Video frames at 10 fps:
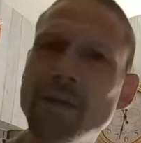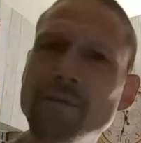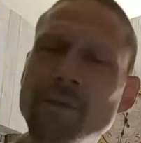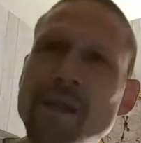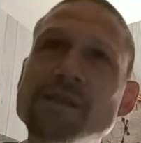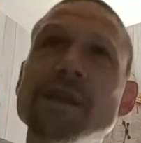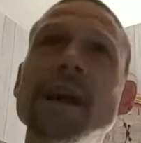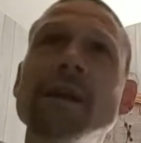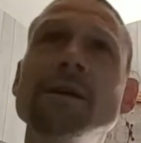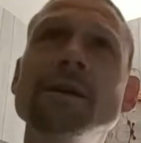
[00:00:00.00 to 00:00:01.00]
"Yes, I
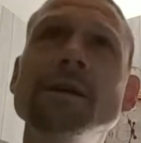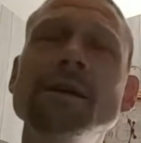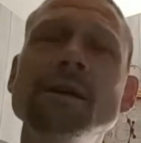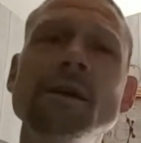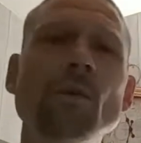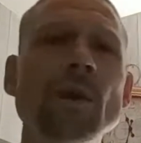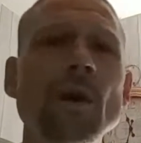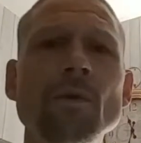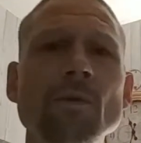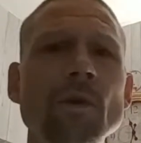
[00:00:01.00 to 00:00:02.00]
can." "Oh,
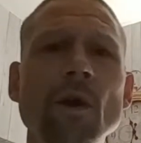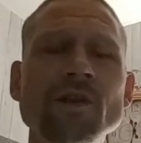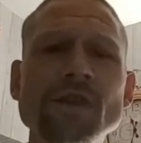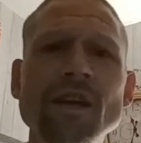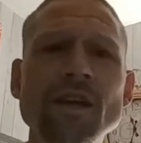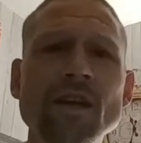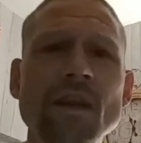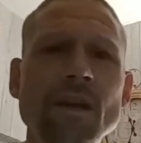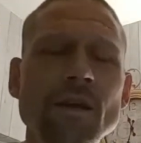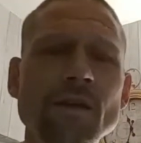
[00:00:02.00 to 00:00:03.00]
we're not seeing you
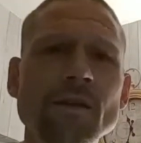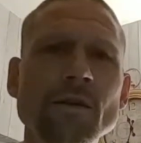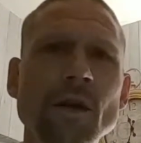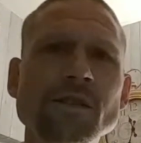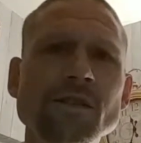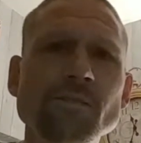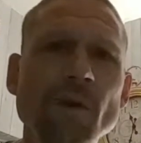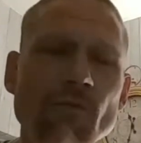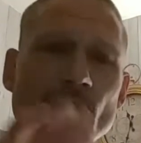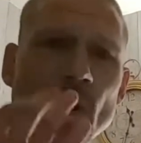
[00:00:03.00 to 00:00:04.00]
then." I says, "But
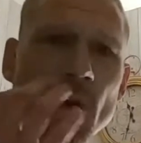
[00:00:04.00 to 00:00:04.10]
I've got an